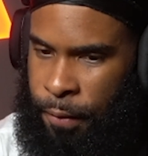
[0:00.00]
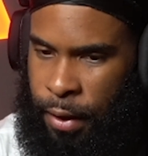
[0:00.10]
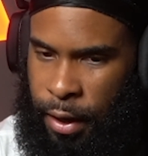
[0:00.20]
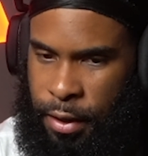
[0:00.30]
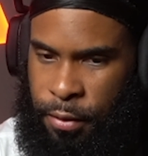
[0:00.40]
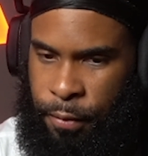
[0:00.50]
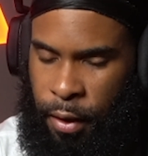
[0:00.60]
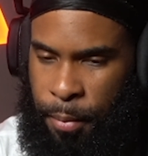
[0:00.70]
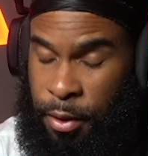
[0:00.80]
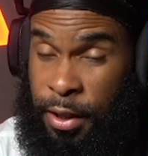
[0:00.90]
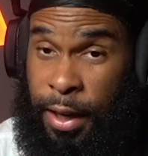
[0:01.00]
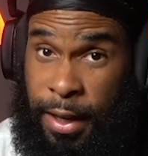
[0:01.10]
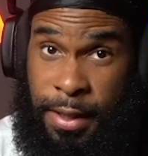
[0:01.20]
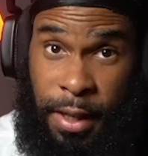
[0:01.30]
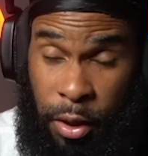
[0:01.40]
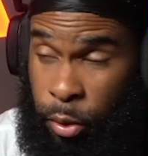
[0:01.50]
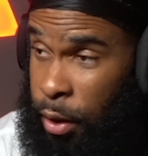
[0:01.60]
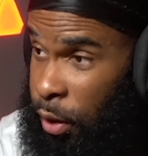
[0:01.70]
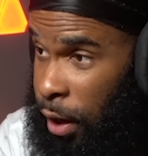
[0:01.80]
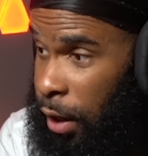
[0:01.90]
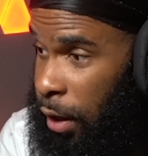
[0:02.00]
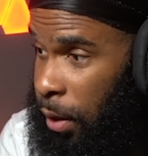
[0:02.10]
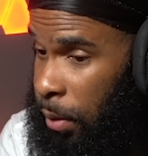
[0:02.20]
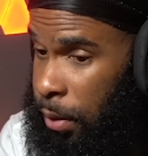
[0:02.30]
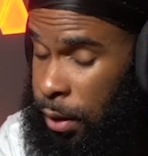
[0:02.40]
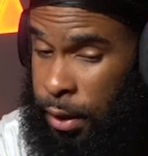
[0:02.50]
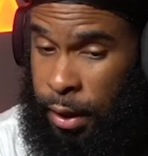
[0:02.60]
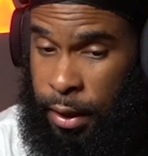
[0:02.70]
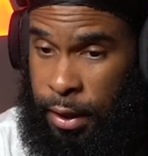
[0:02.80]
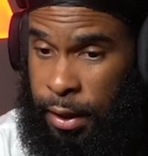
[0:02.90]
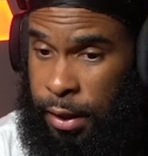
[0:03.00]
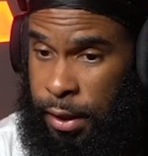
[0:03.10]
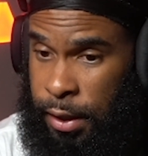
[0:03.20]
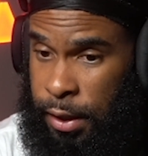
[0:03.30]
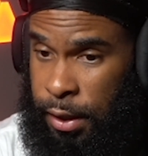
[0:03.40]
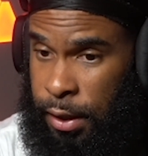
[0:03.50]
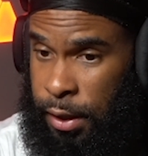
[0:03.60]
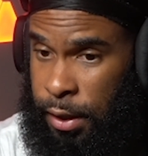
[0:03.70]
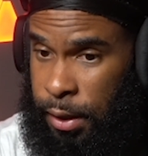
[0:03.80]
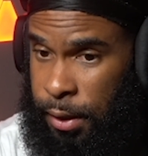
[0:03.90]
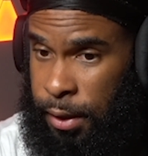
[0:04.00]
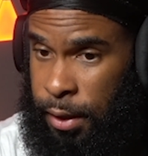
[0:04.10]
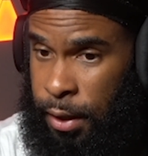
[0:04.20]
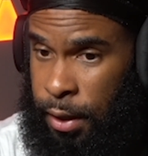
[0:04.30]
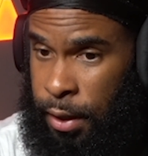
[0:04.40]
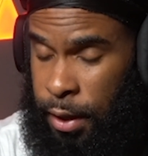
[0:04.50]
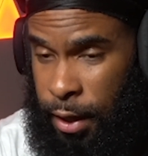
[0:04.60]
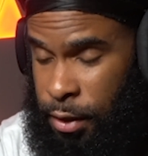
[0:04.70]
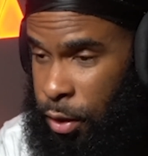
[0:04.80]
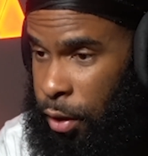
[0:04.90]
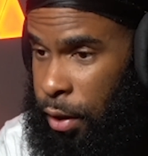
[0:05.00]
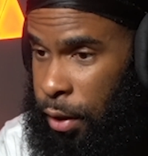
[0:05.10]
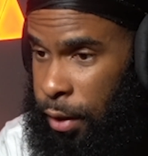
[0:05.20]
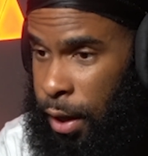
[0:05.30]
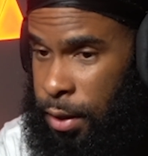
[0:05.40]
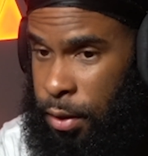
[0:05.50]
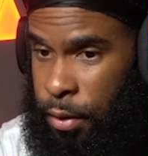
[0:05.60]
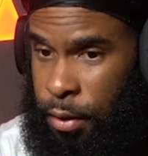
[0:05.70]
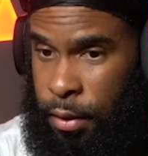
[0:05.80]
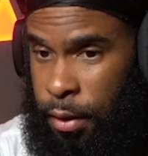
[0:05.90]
feel like it's very much less annoying right now. And uh, that's good. That's good.